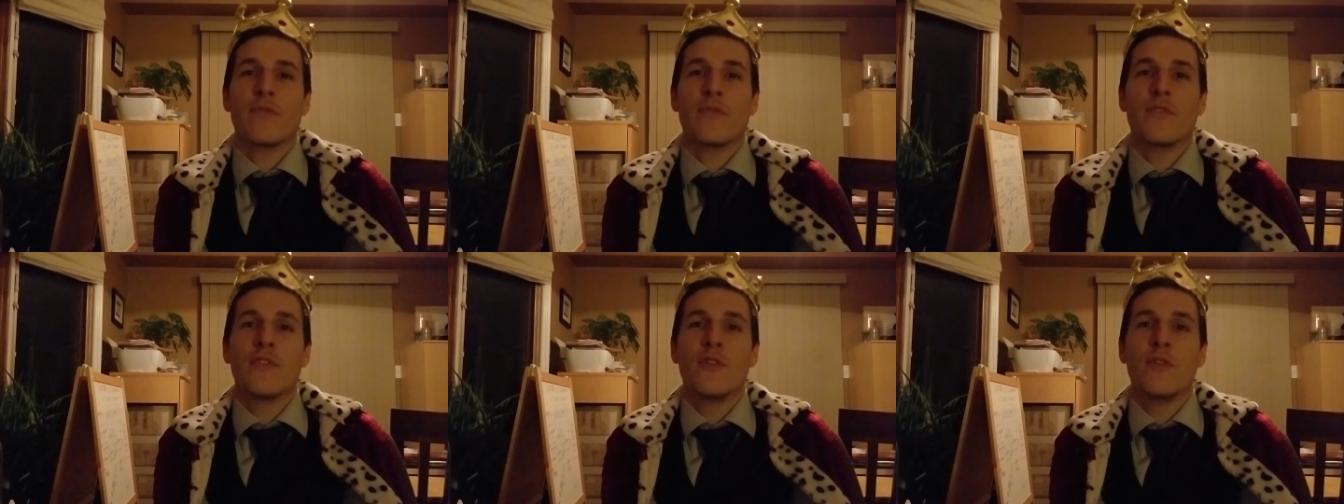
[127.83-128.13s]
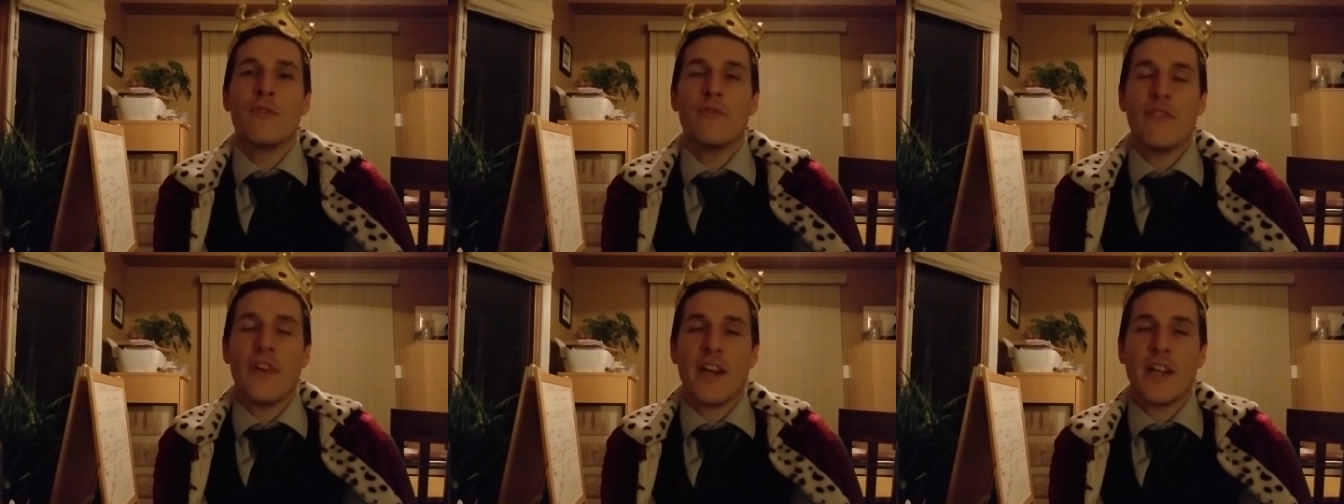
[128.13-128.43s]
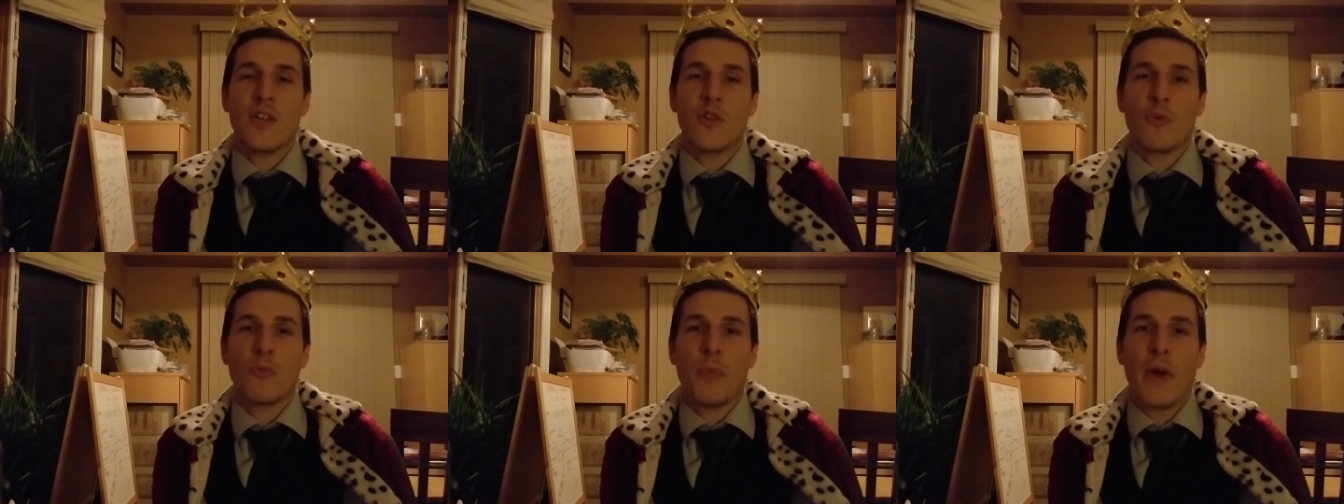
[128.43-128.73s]
you
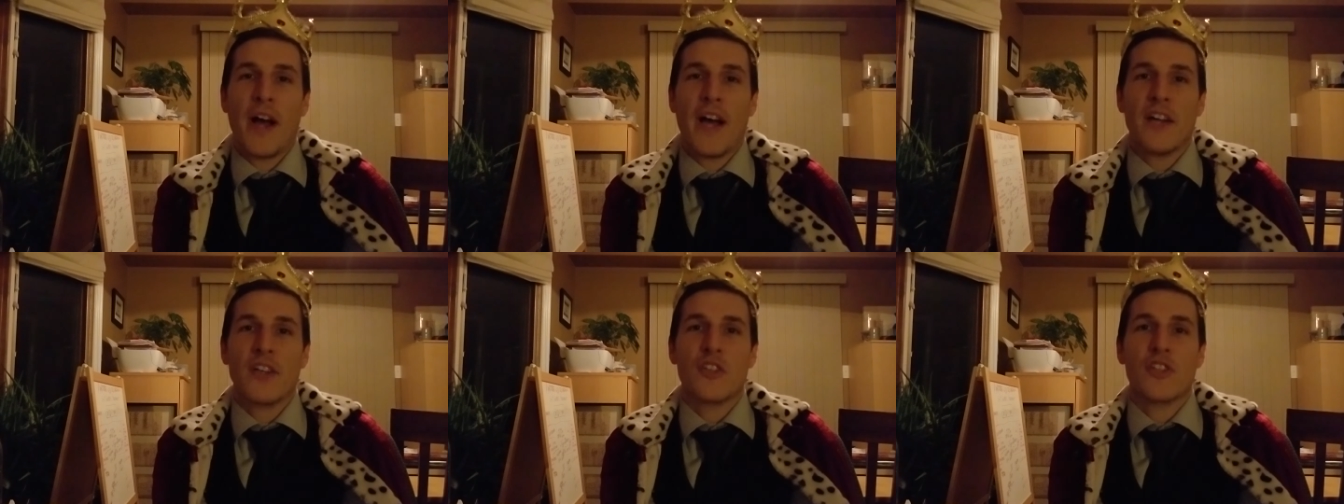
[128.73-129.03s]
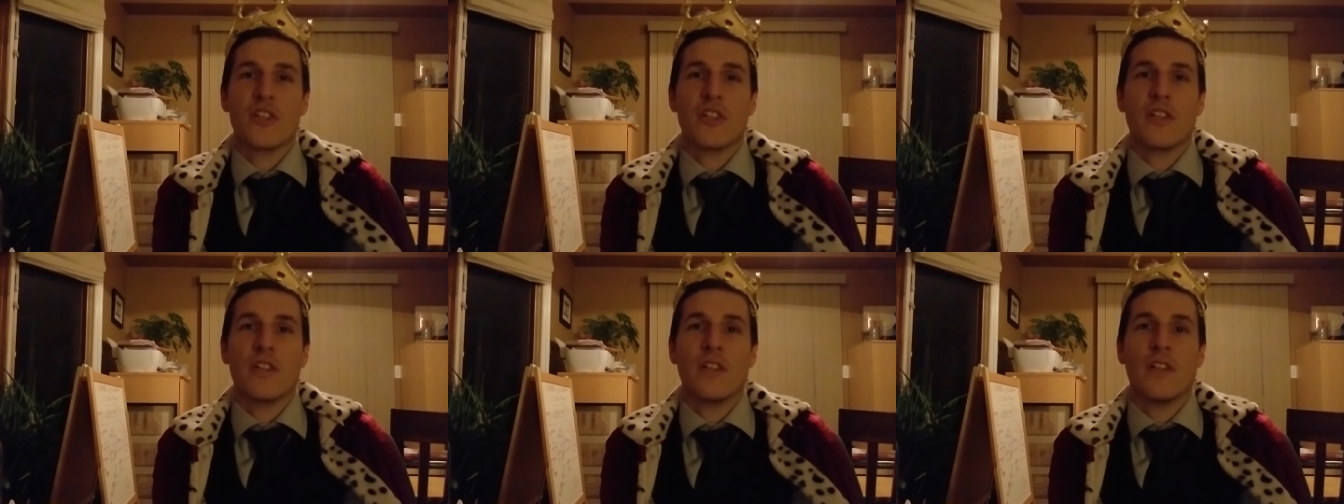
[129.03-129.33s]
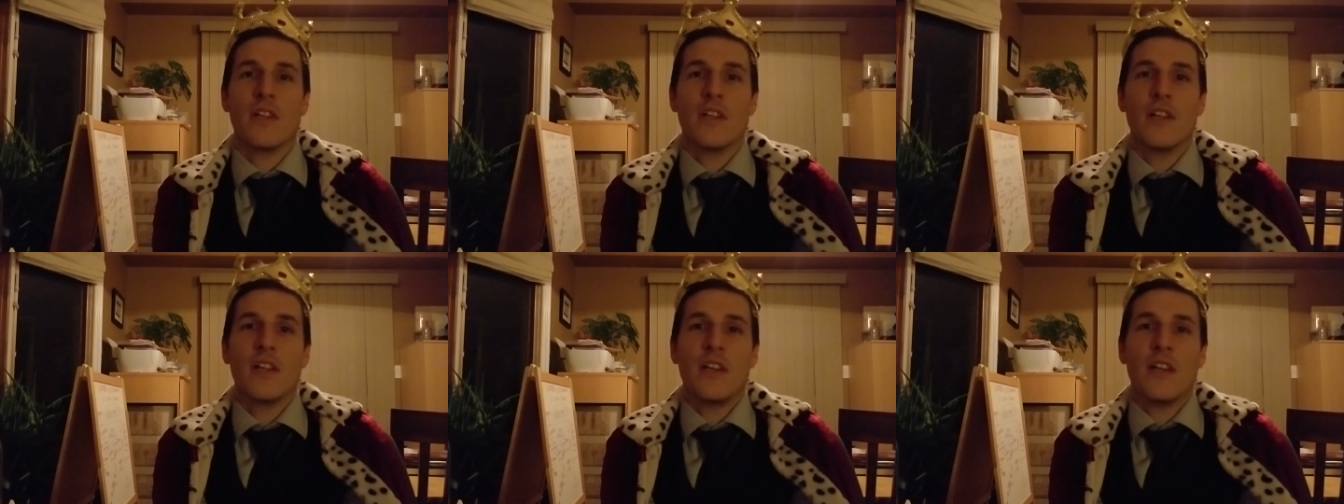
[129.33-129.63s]
find your passion
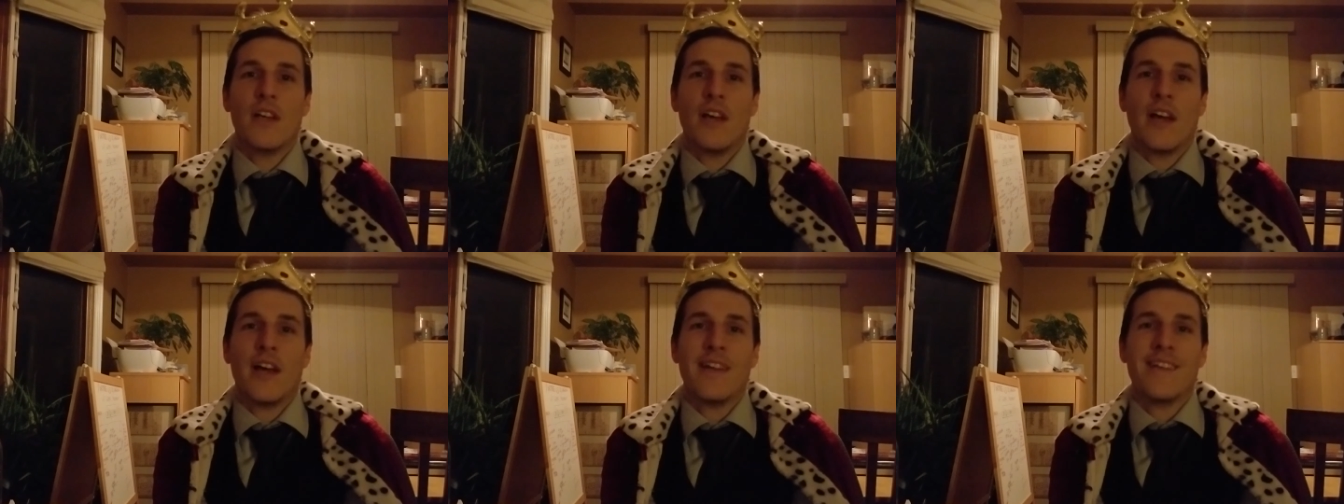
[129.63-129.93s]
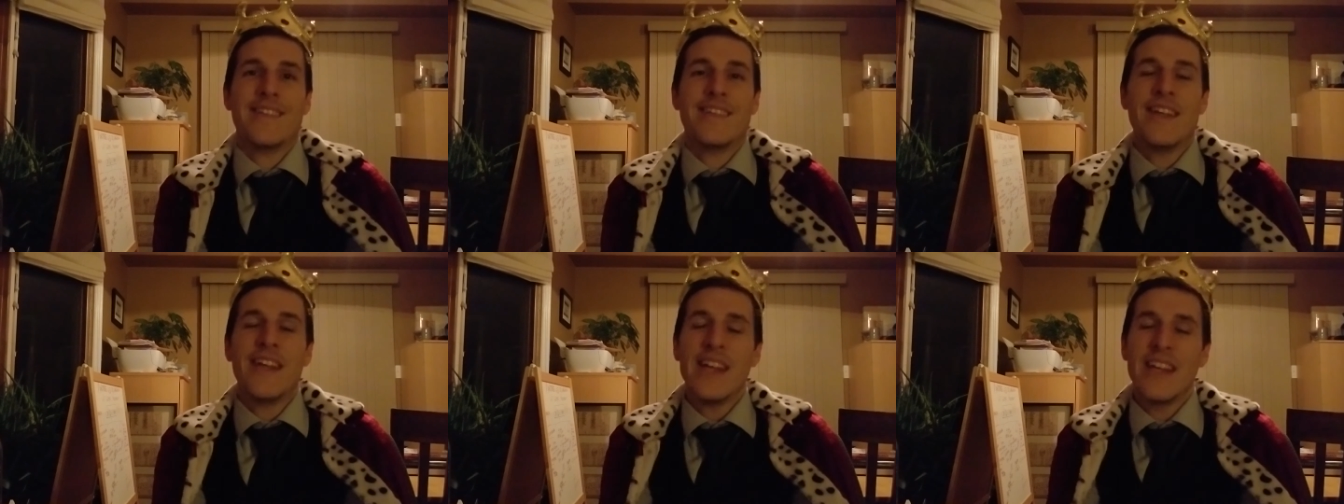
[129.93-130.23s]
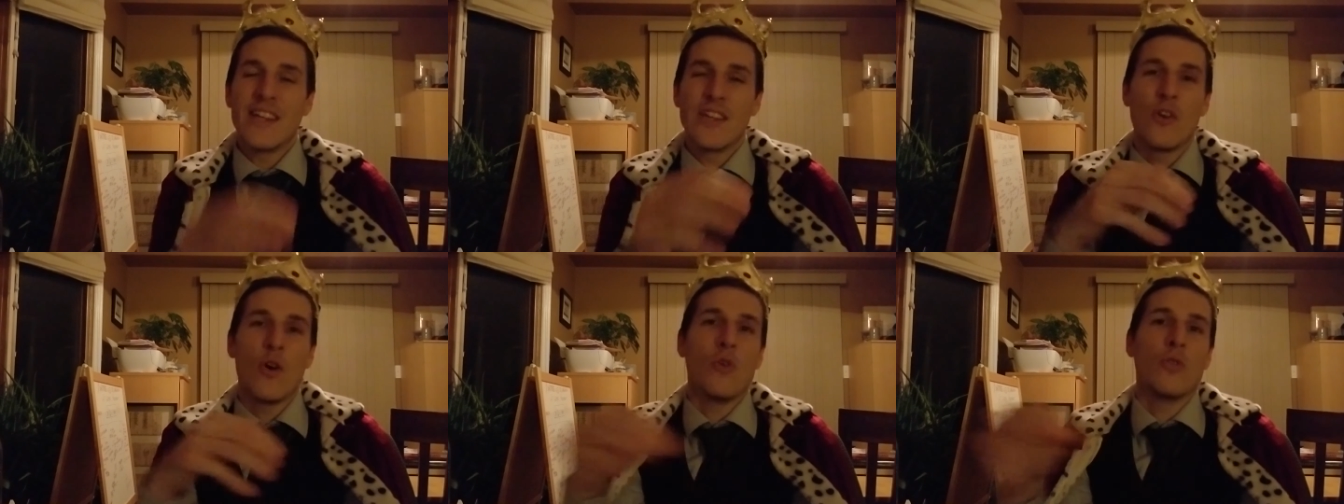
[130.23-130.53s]
and
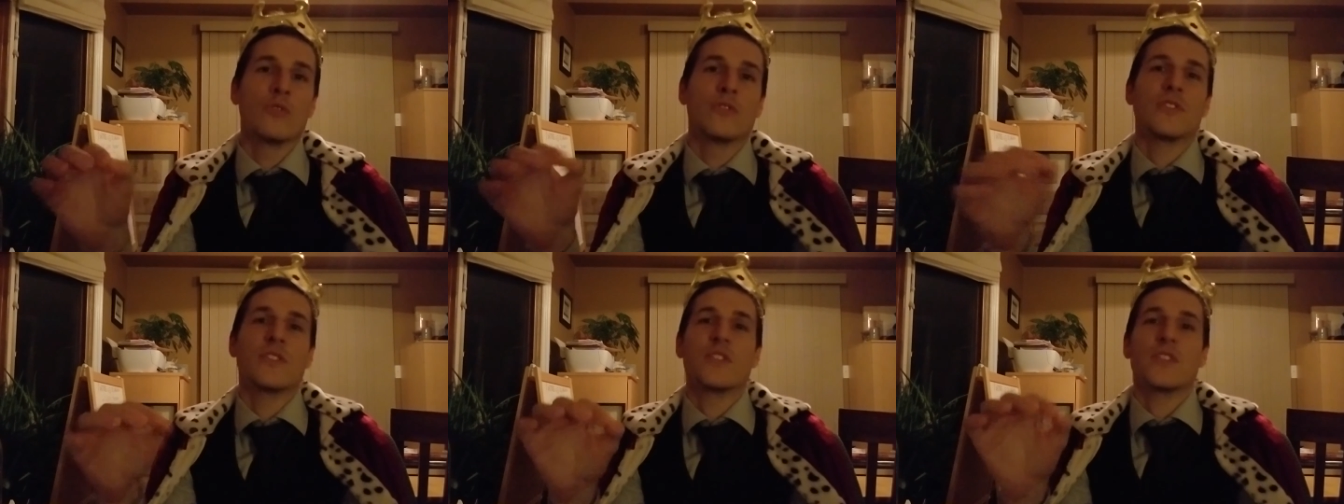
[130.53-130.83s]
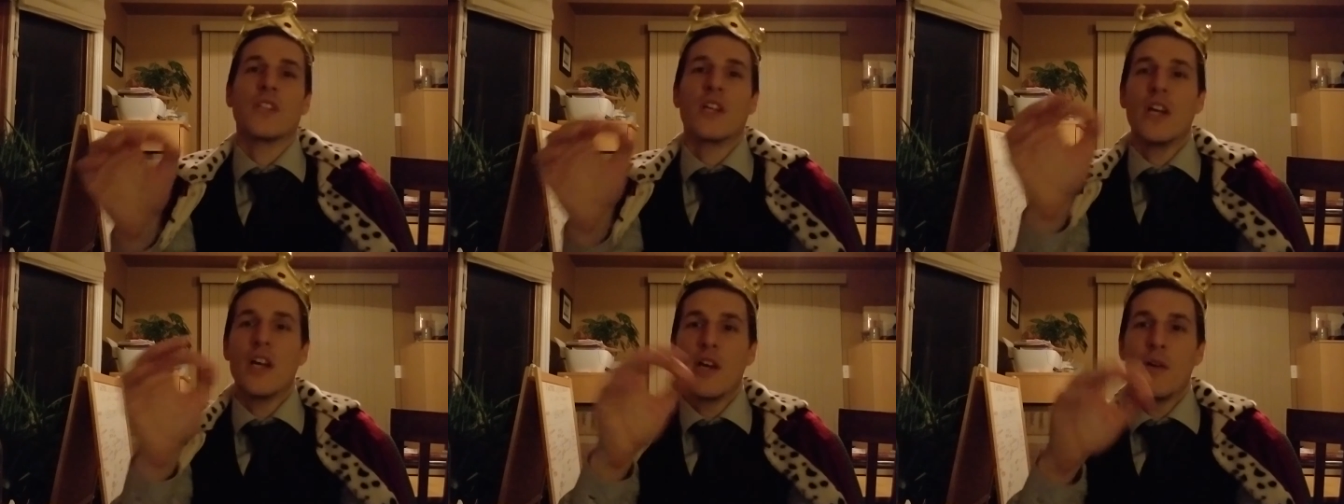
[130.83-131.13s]
take notes,